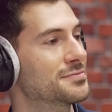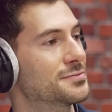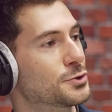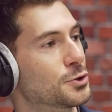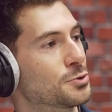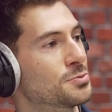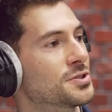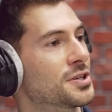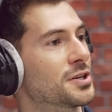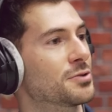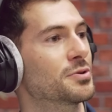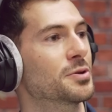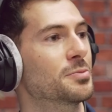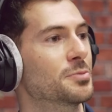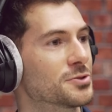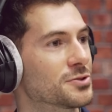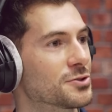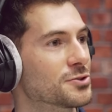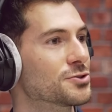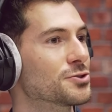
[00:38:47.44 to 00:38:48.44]
terms and
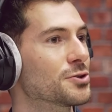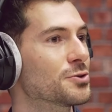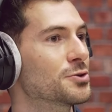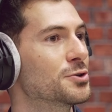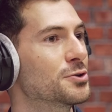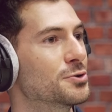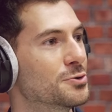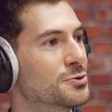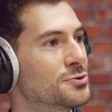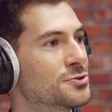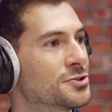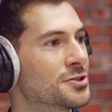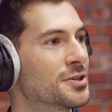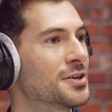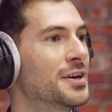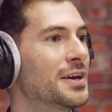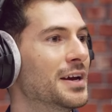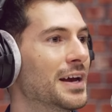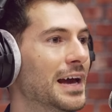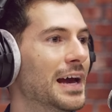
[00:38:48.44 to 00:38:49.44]
agreements are so huge.
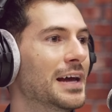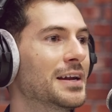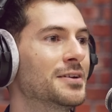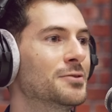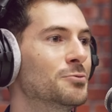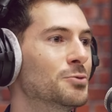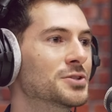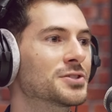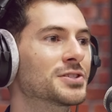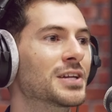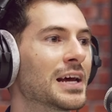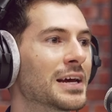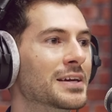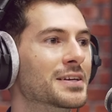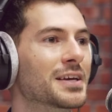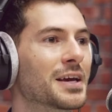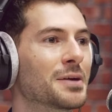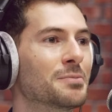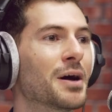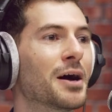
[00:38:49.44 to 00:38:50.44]
And when Slack
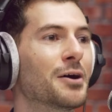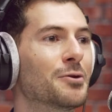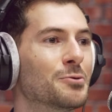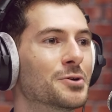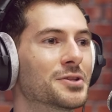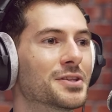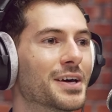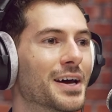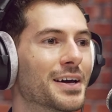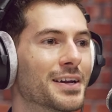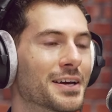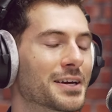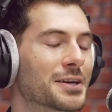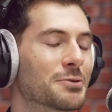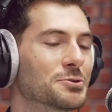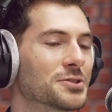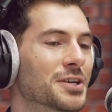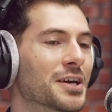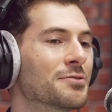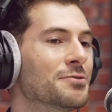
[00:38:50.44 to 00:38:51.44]
came out with that, like, it
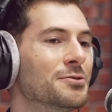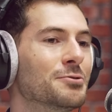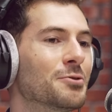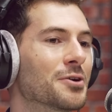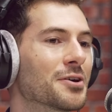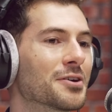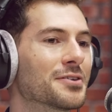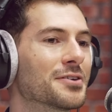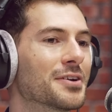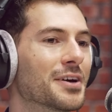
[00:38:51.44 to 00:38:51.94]
was everywhere.